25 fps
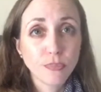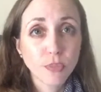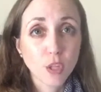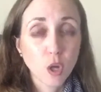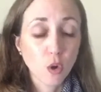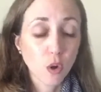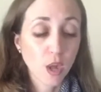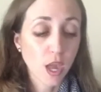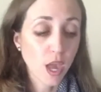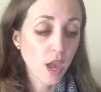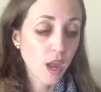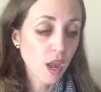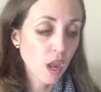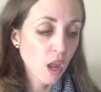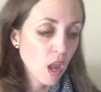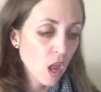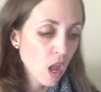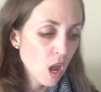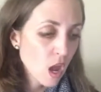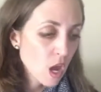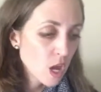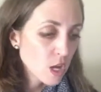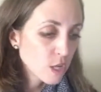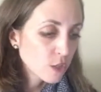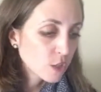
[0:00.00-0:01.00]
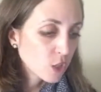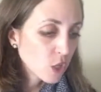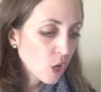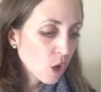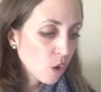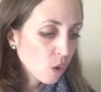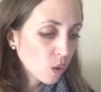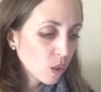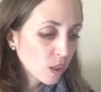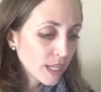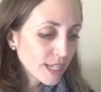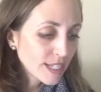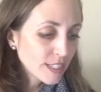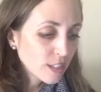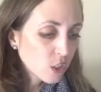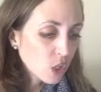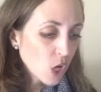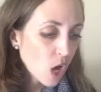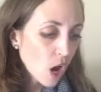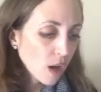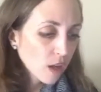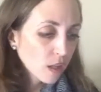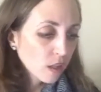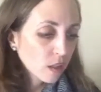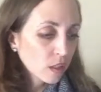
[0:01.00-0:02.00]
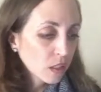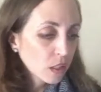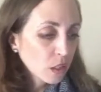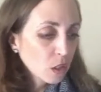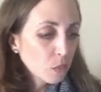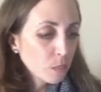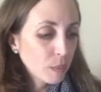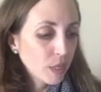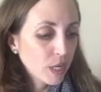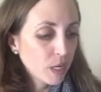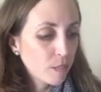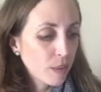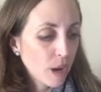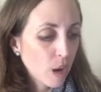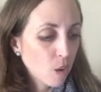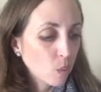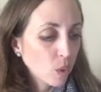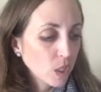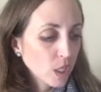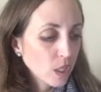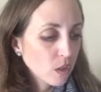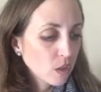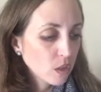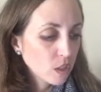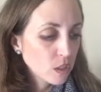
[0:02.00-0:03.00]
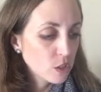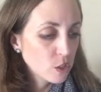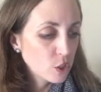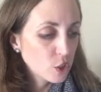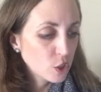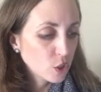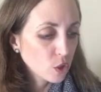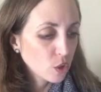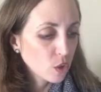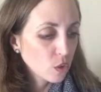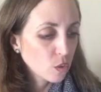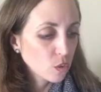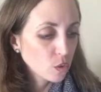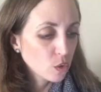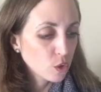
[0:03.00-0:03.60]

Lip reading: Okay, so let's talk a little bit about what you can do